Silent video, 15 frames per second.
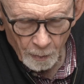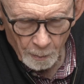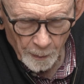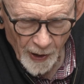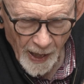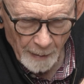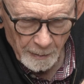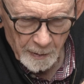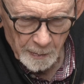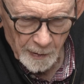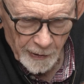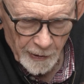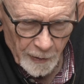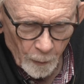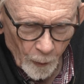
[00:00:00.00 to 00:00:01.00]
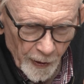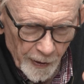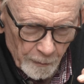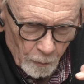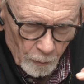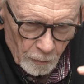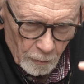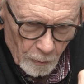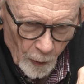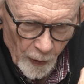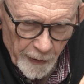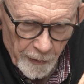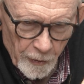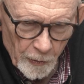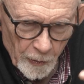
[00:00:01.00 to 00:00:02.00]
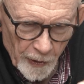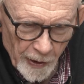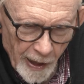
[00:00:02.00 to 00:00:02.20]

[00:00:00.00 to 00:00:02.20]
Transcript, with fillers: probably when, when you and